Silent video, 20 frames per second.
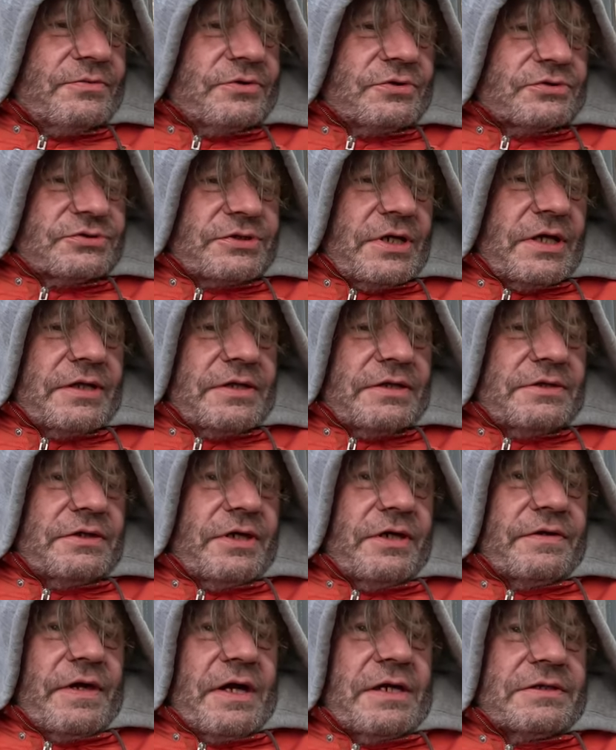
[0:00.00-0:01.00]
I'm just telling
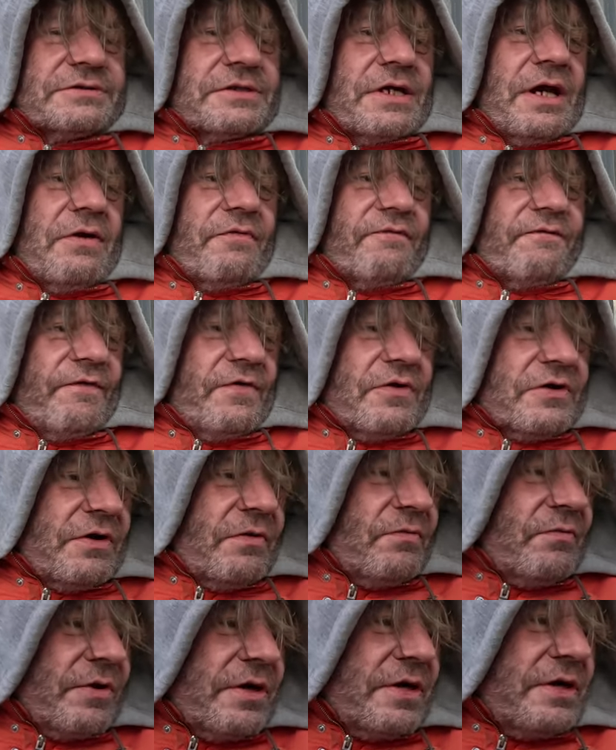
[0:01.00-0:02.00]
you. That's yeah, how
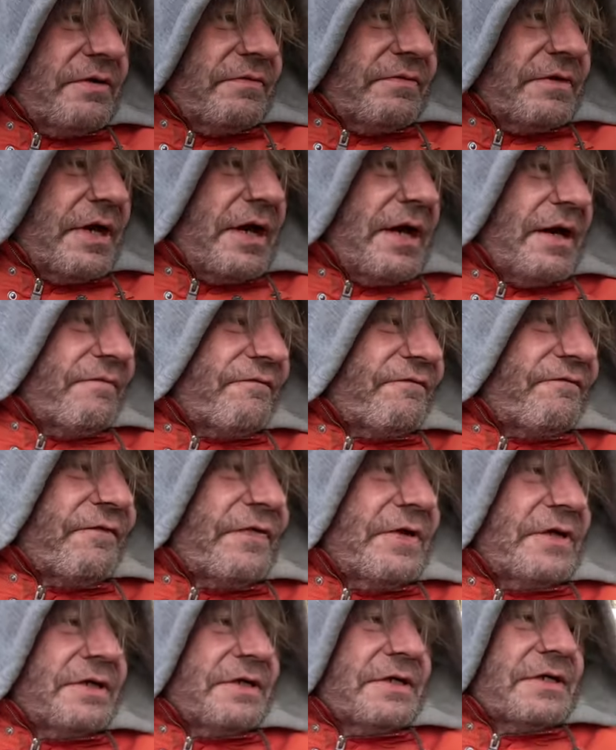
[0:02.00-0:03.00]
fucking weary I'm
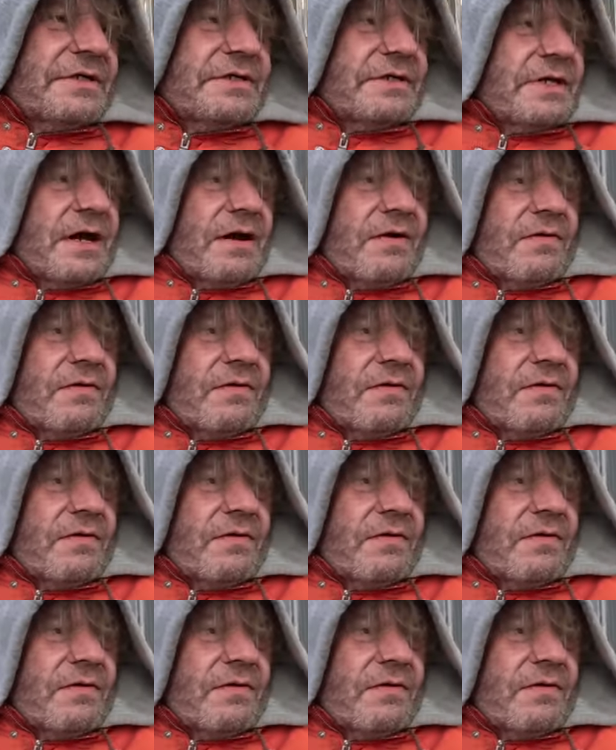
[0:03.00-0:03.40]
feeling. I